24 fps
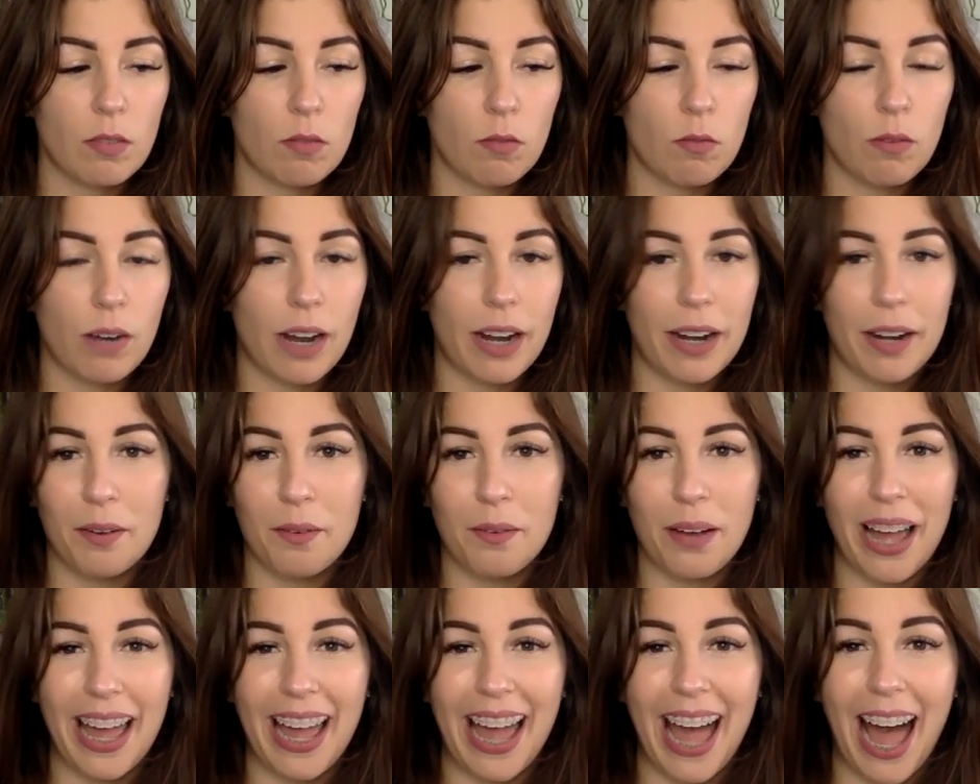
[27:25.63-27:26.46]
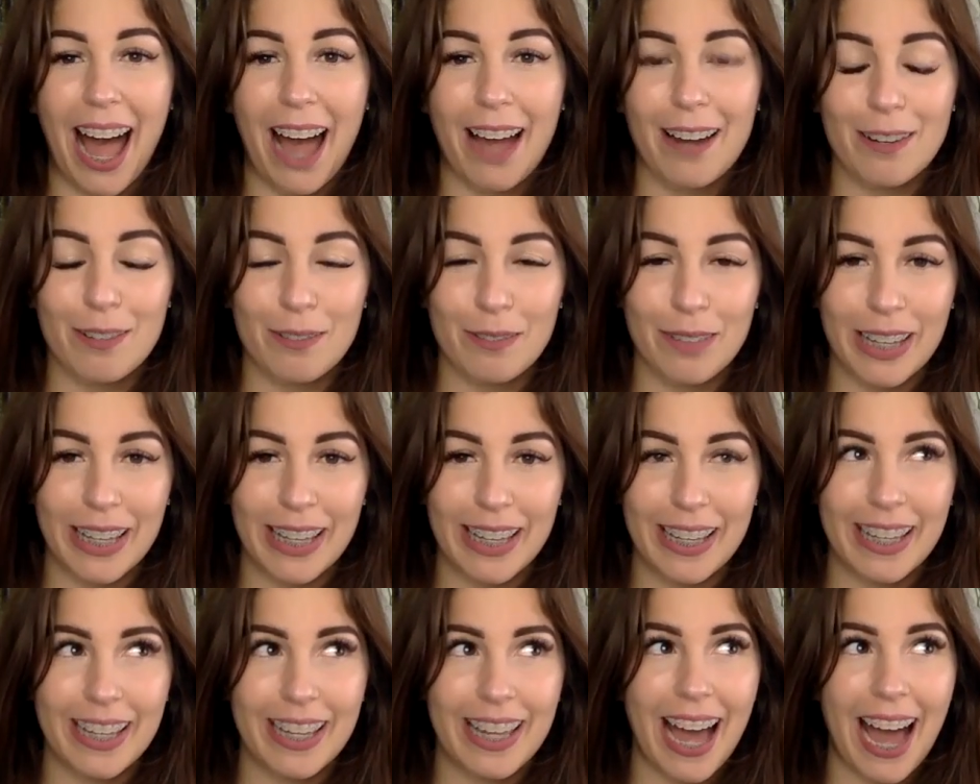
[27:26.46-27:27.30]
run away? How do
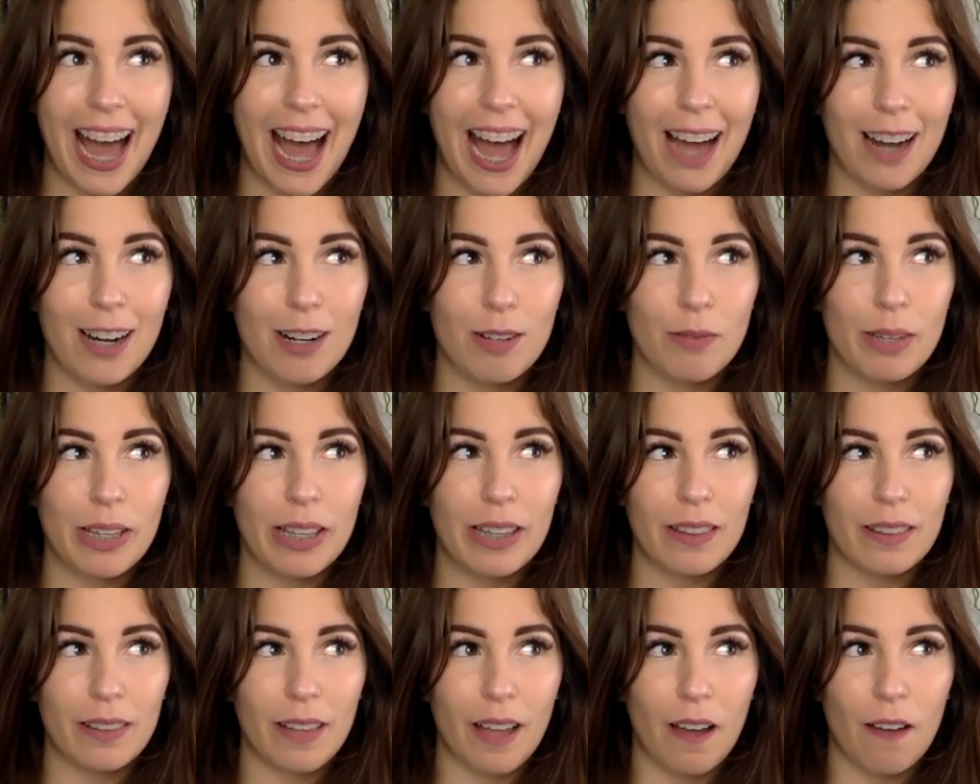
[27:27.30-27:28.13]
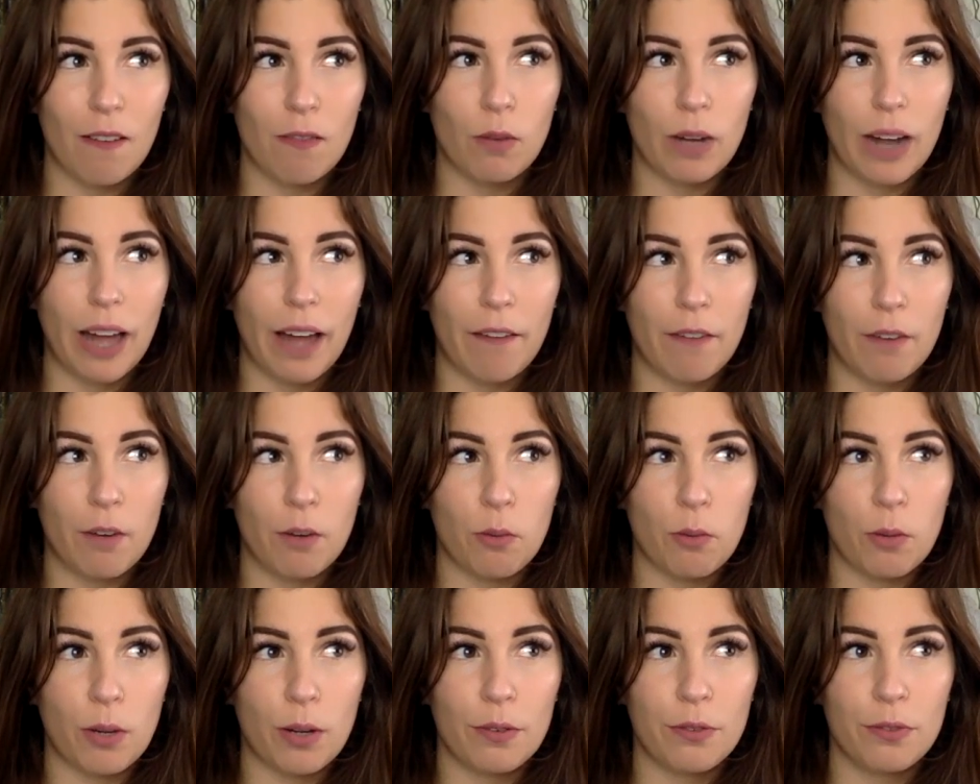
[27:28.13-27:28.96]
we love
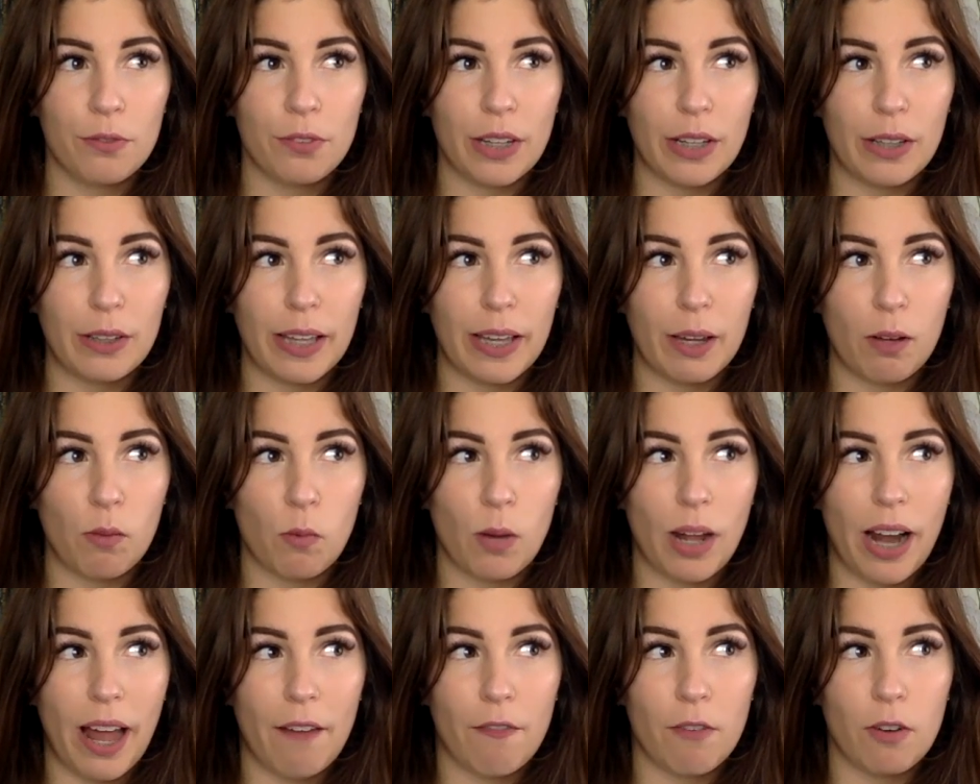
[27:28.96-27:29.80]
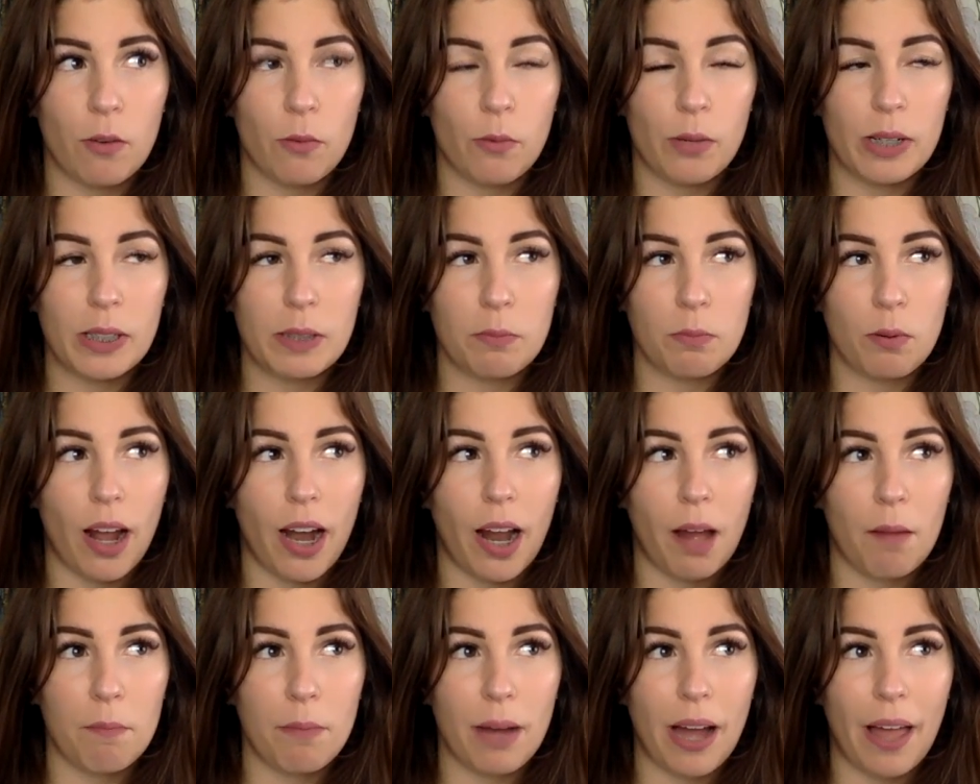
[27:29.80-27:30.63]
whatever we're feeling, whatever was
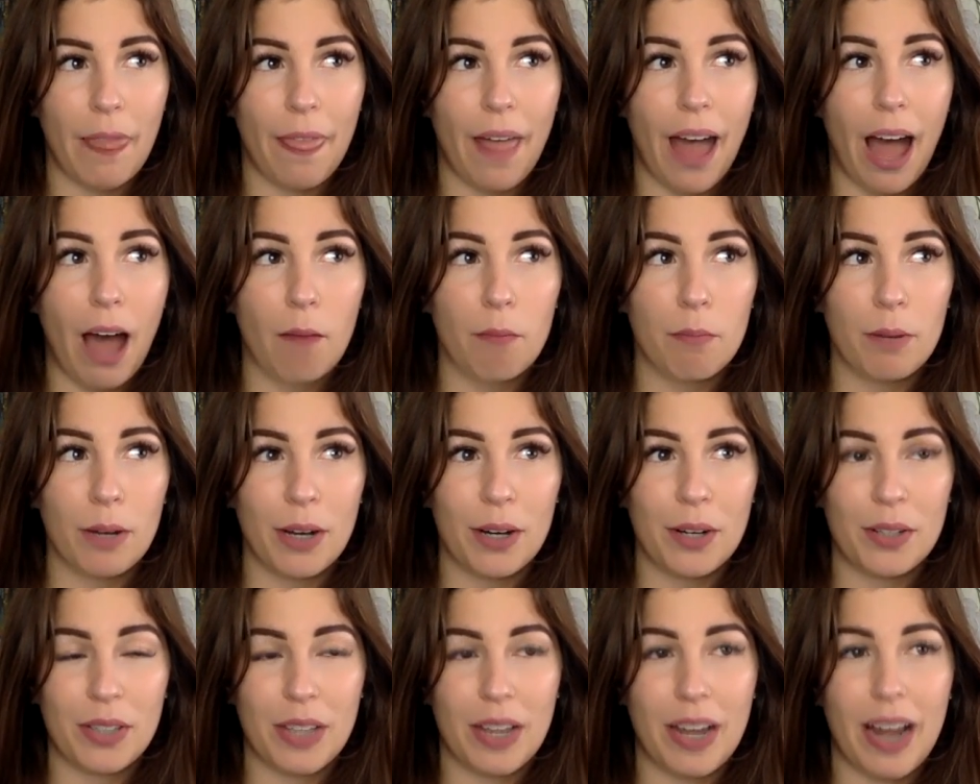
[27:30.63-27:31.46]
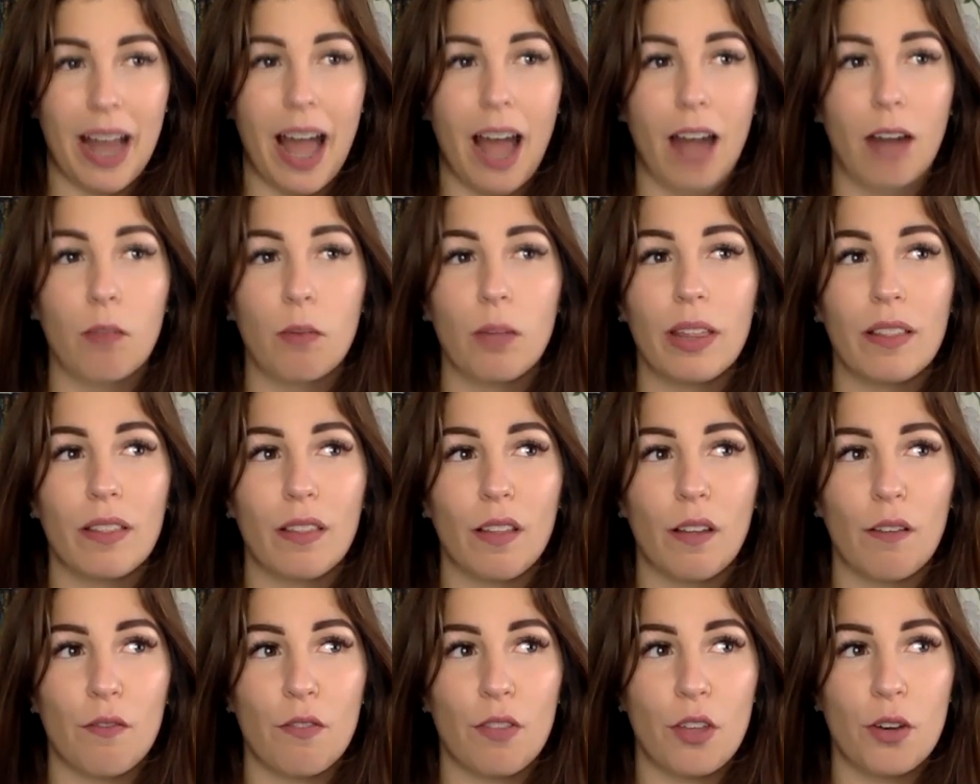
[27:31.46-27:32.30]
brought up by that person? How do we
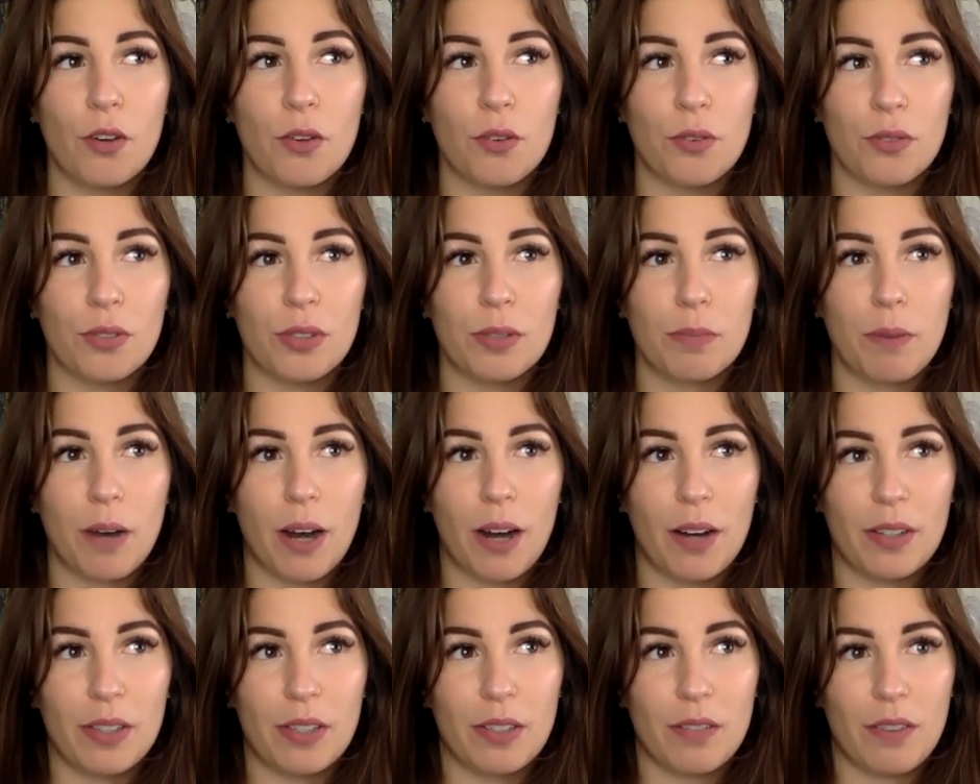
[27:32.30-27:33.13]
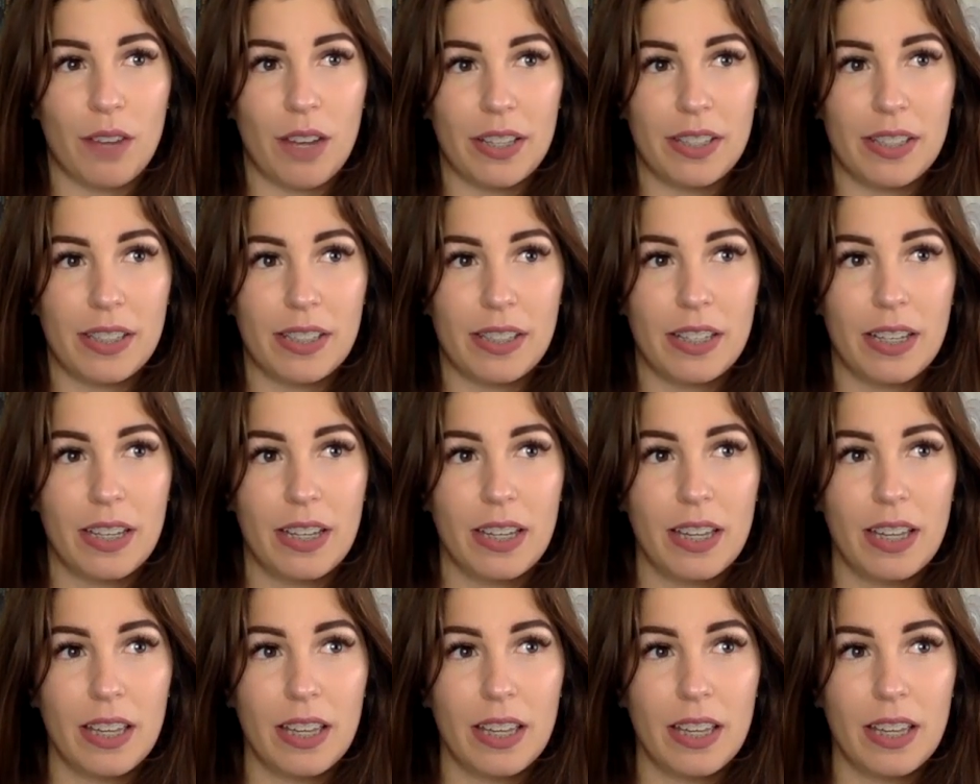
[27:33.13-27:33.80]
love those parts of us?